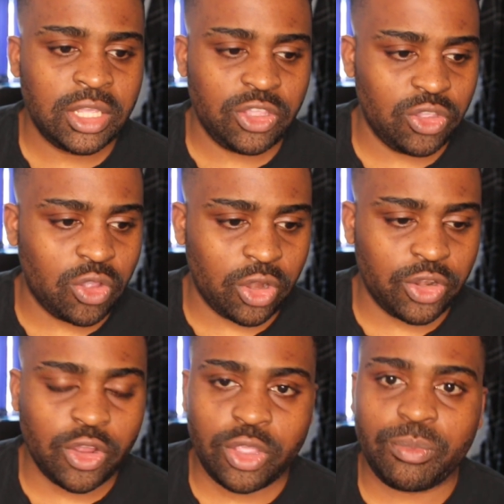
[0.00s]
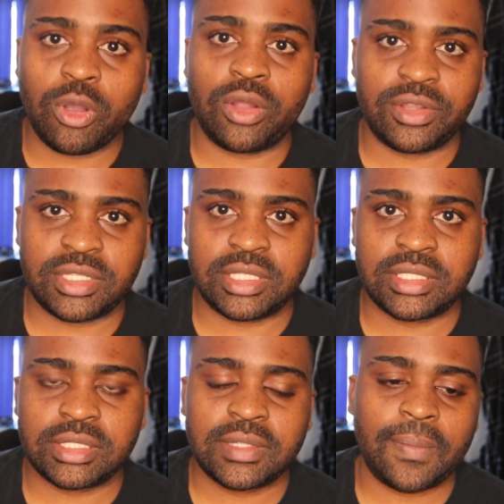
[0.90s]
you got to know your
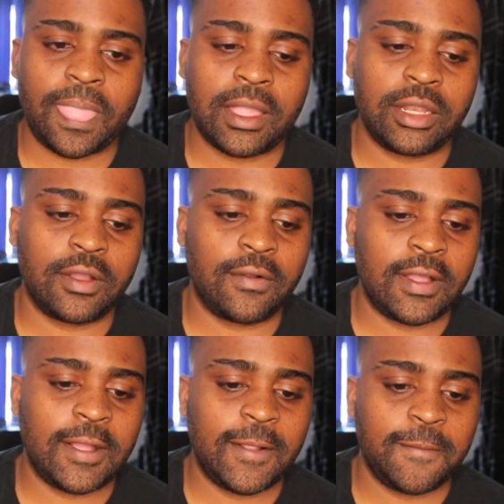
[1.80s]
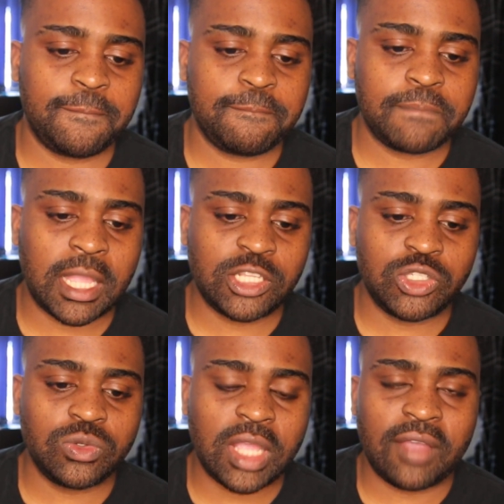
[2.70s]
priorities. You know, I
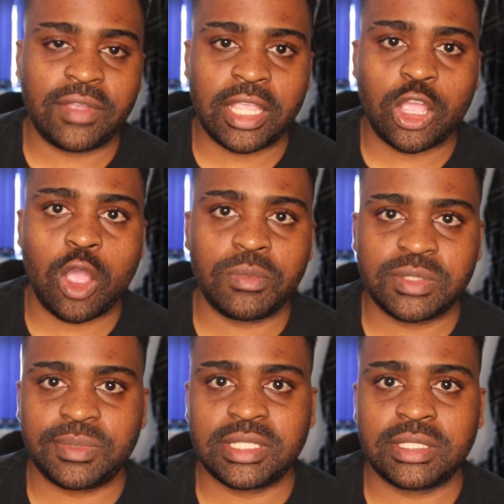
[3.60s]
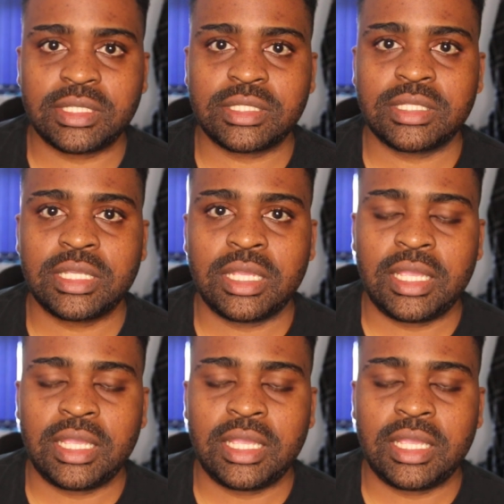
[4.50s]
do have an e-commerce business,